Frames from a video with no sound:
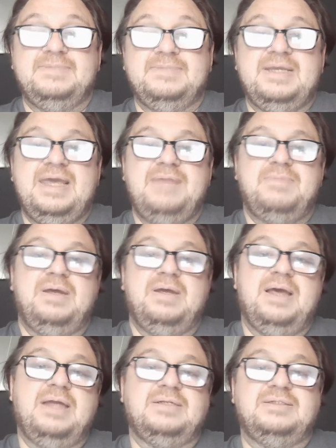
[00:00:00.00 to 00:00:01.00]
in my
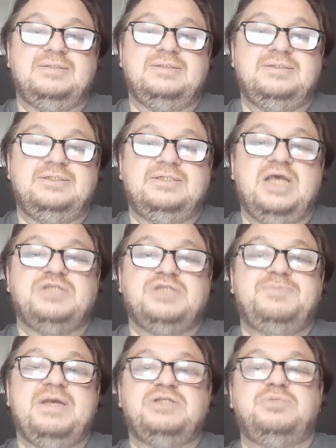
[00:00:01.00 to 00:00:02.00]
hands, a
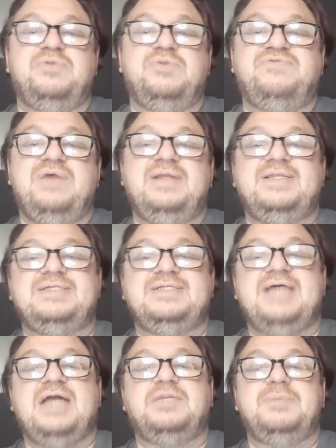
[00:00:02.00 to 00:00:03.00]
spectrum of red, this
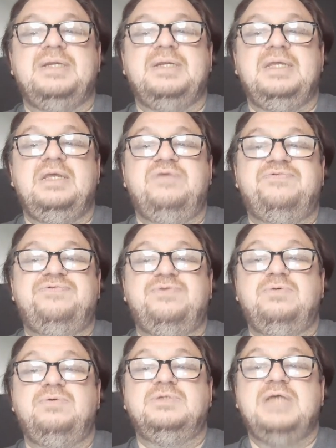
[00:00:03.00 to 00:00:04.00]
Adam and Eve
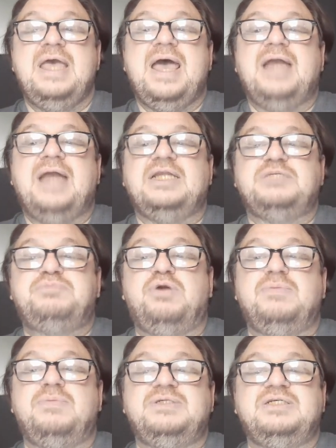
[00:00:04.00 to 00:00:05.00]
fruit and its
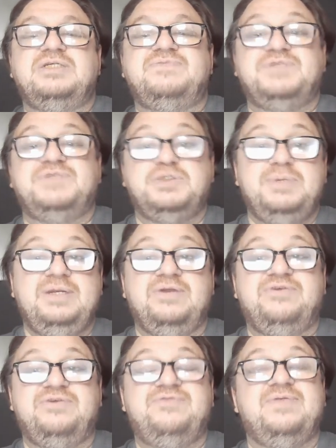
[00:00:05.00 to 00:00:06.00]
promises of
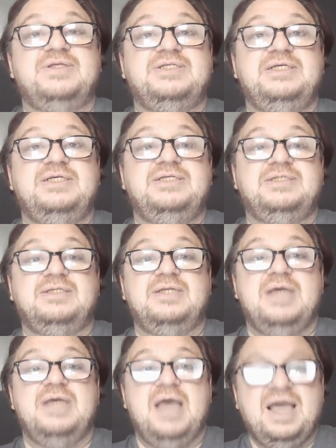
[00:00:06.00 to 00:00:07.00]
sweetness for the season.
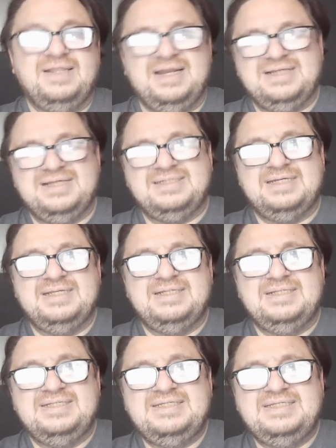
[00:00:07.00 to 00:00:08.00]
I think that's
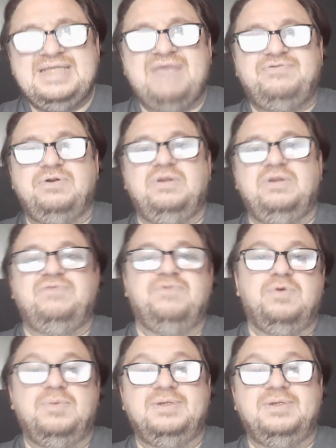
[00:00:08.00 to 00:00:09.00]
definitely
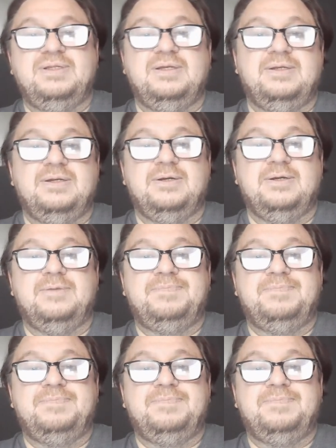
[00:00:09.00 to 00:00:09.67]
forward thinking.